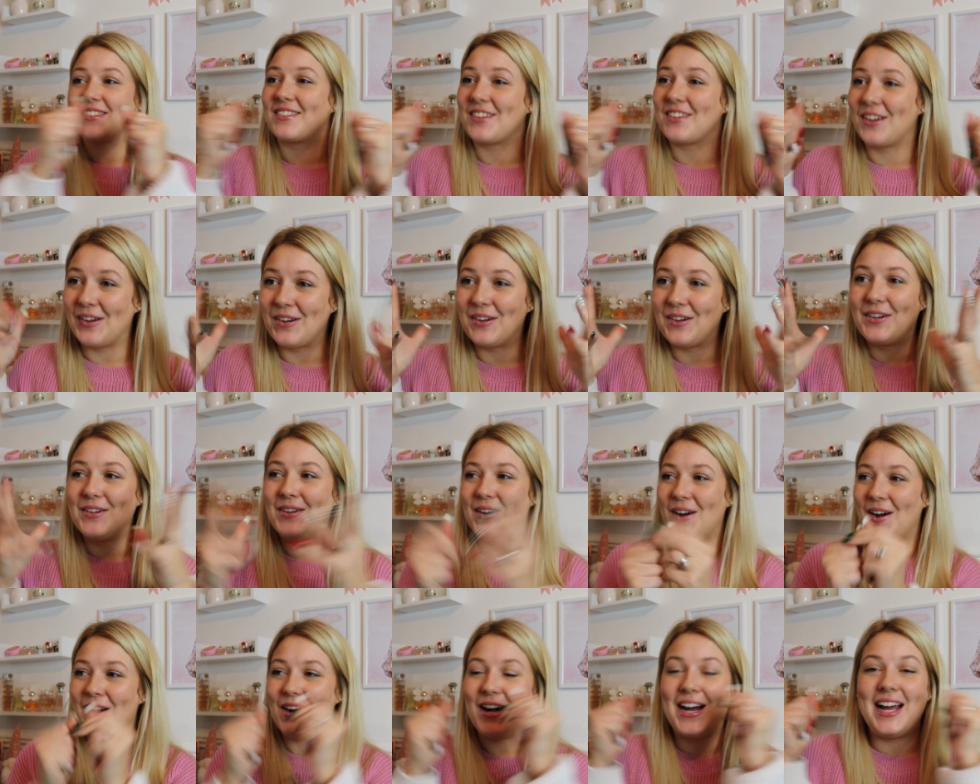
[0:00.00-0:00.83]

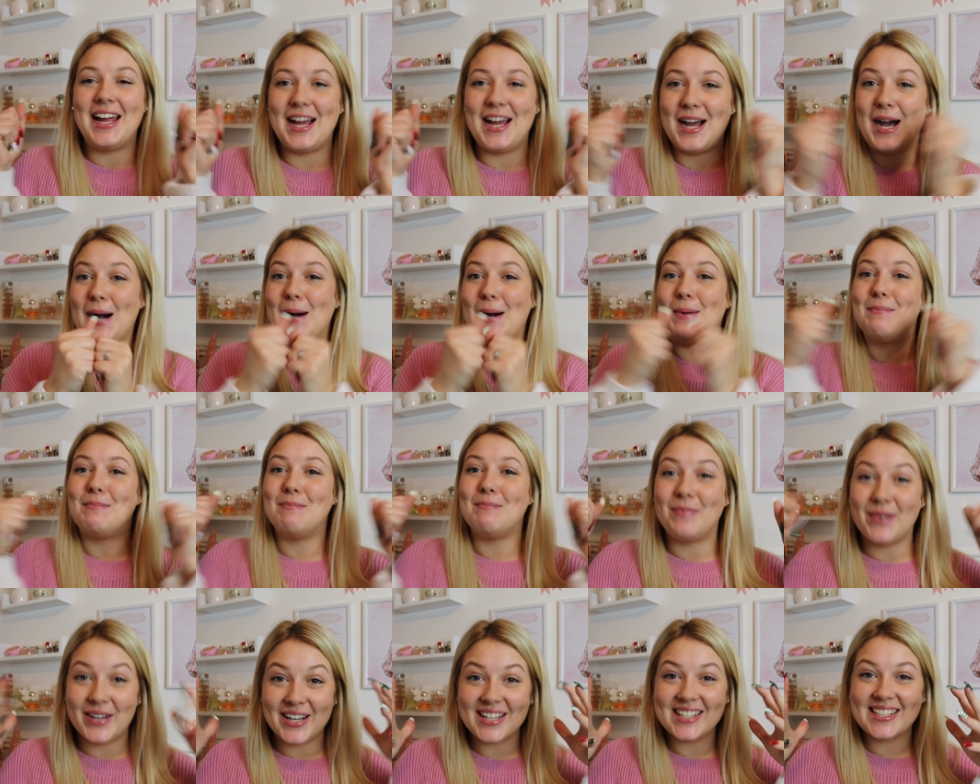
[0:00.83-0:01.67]
So I
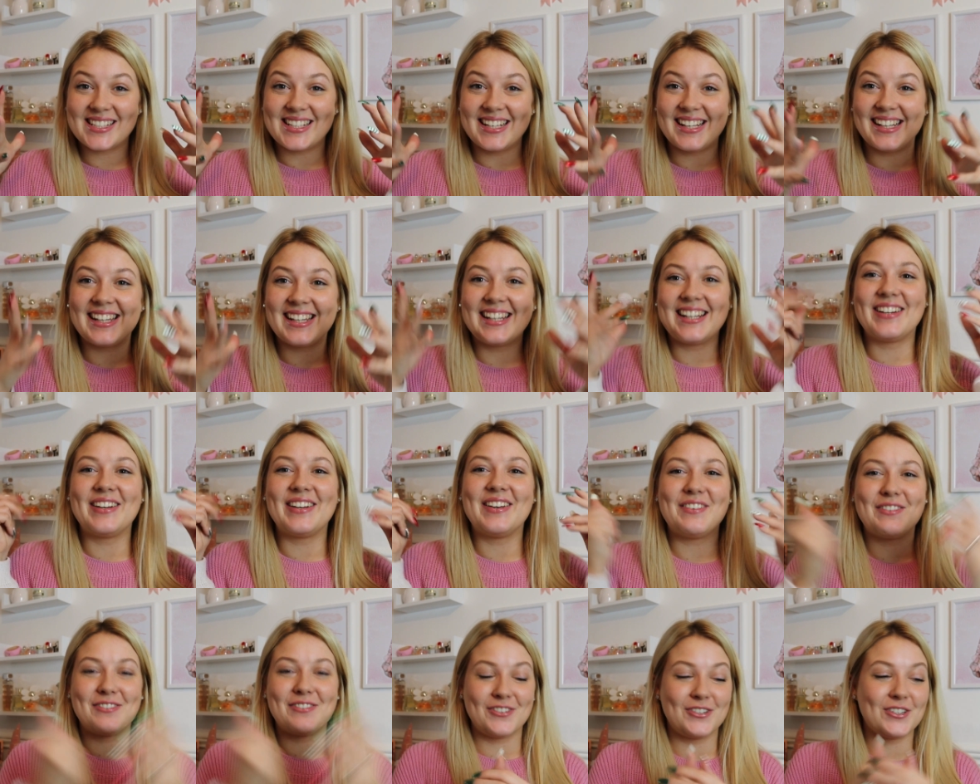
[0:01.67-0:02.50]
am buzzing
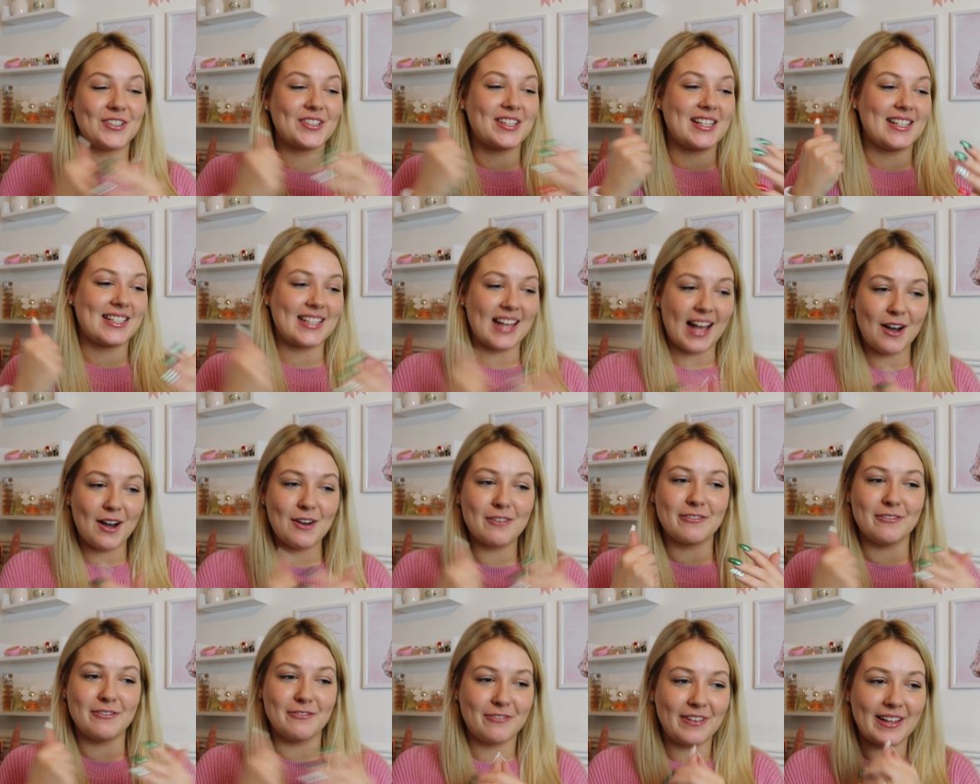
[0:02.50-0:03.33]
for this
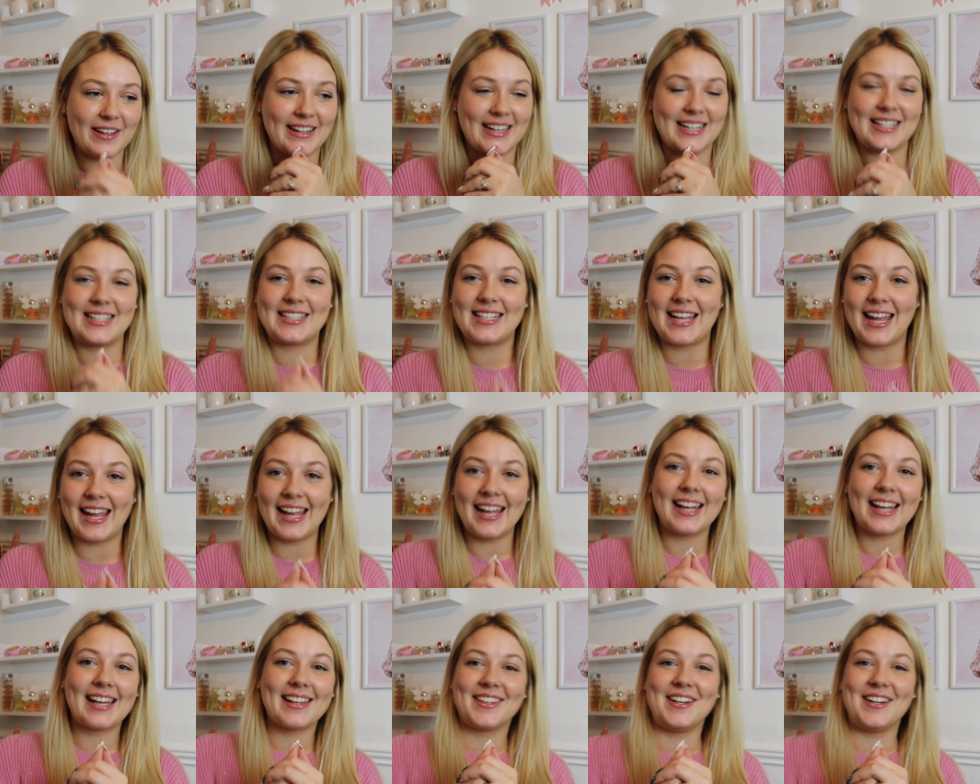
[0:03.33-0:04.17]
health and fitness
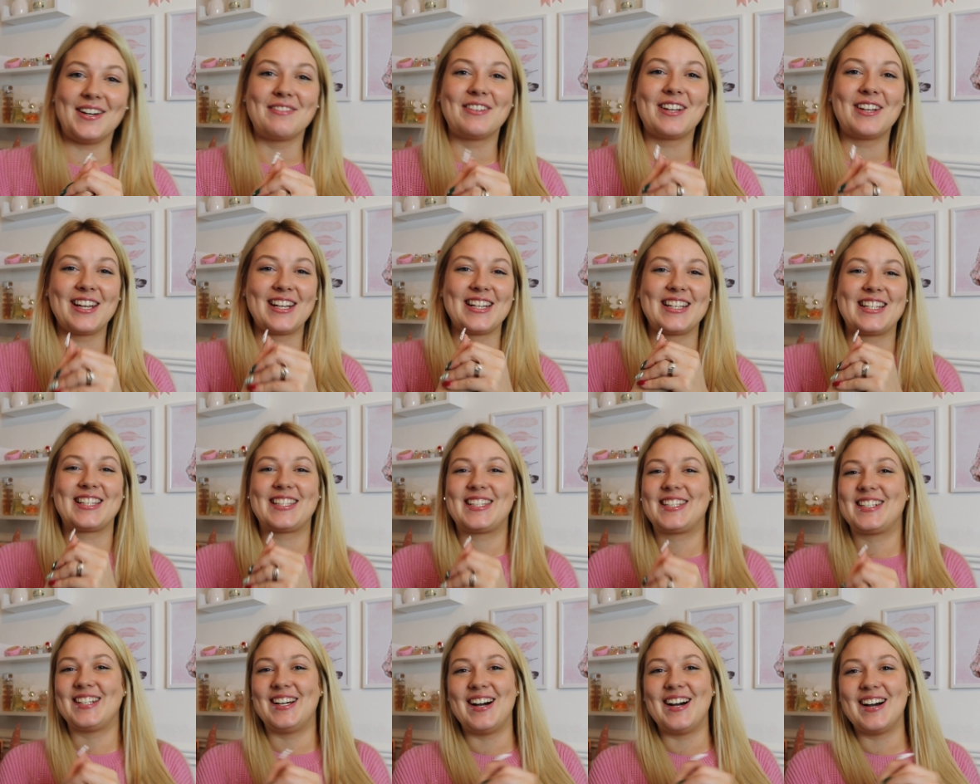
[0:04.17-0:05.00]
kick that I'm gonna
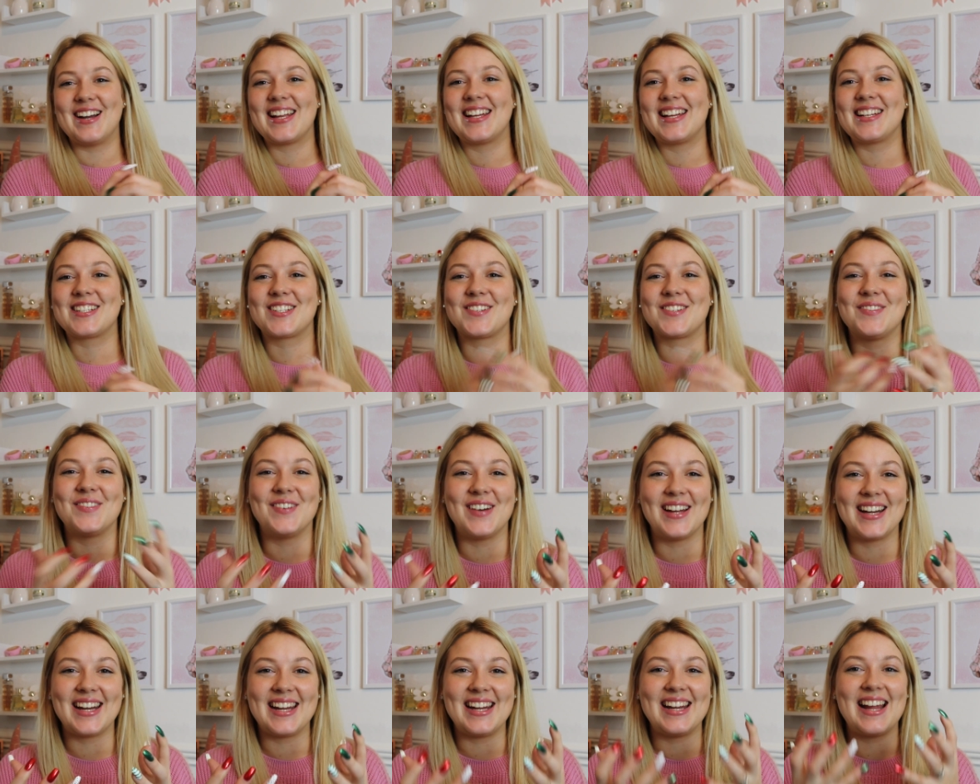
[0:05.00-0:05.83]
start in
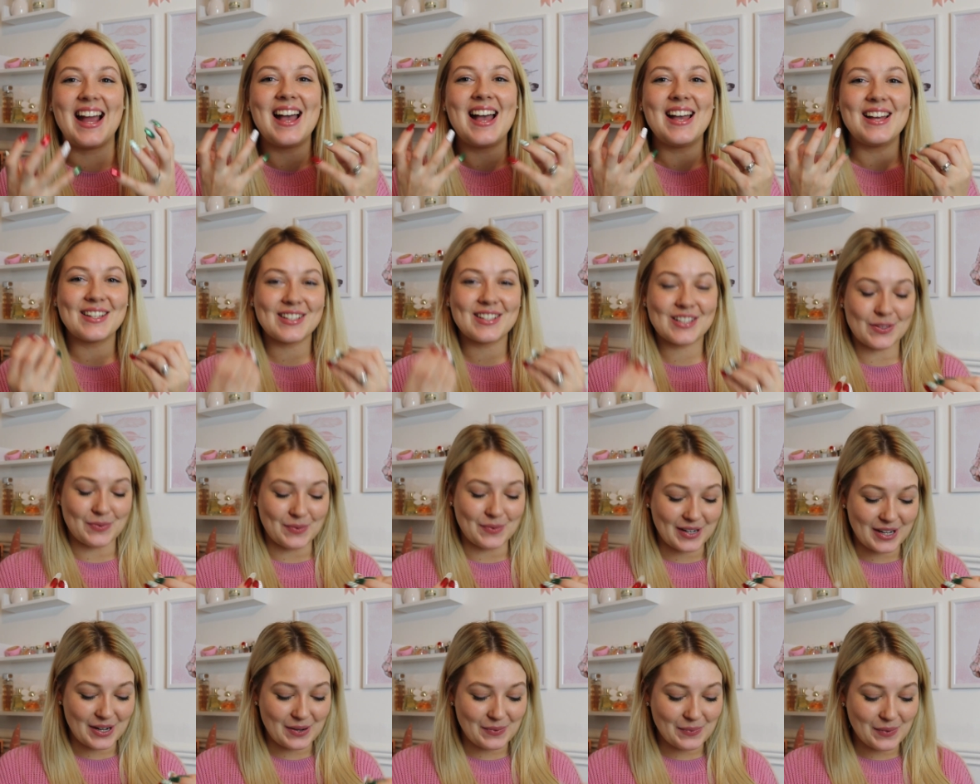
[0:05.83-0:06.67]

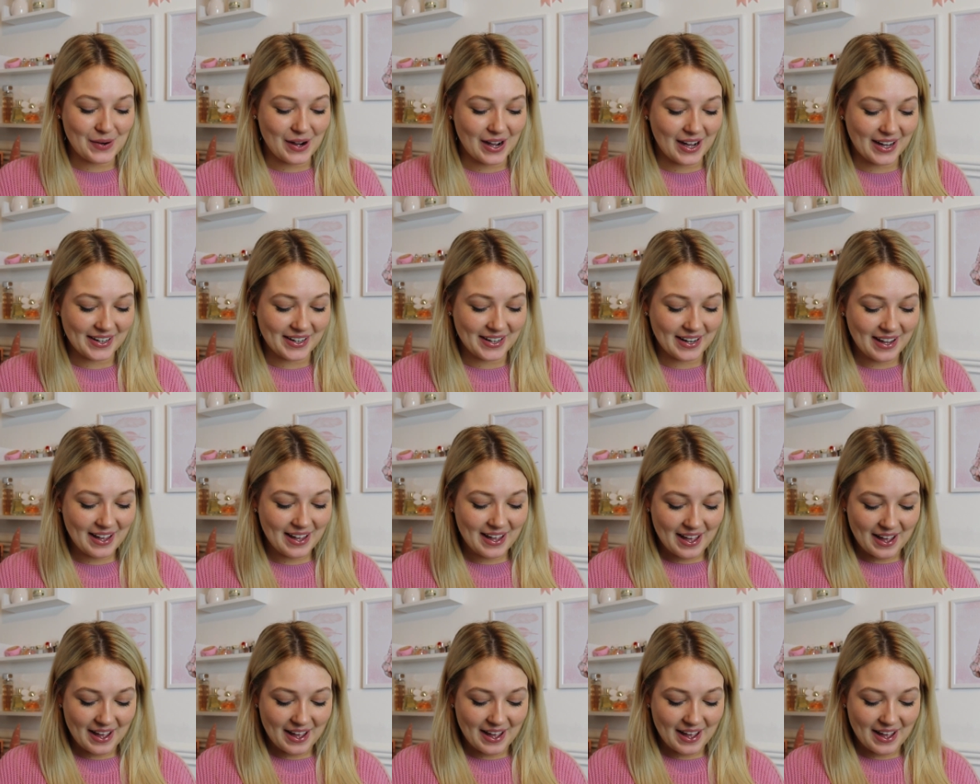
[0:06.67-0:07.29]
2021.